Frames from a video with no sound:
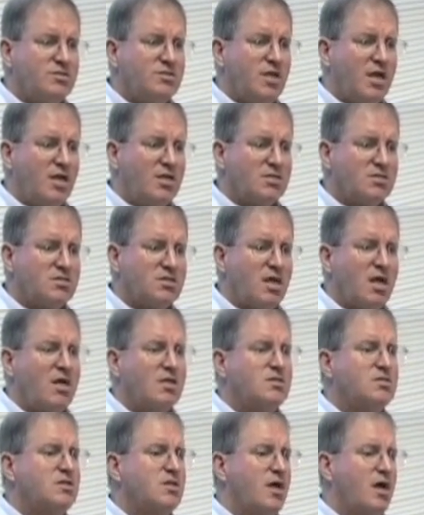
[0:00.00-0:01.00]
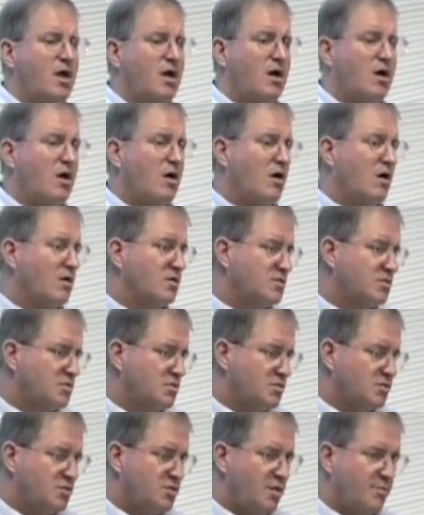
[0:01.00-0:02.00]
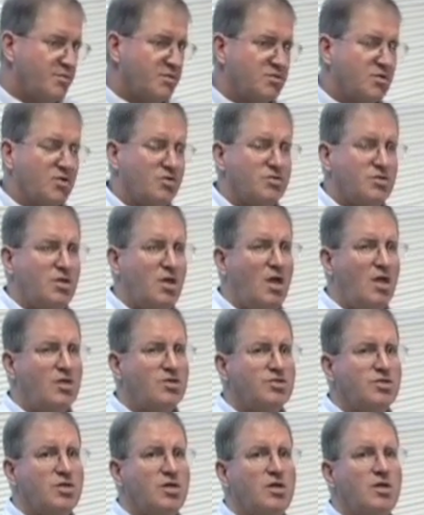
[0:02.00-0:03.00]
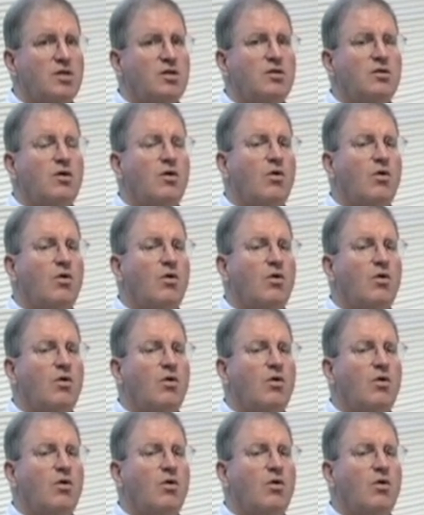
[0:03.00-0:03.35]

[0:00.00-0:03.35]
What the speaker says: data sets that are SNP association